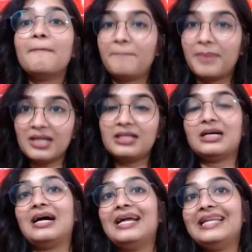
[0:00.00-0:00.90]
But
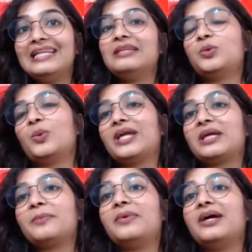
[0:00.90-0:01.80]
I'll wake
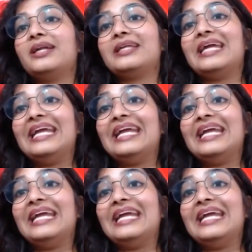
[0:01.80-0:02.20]
up at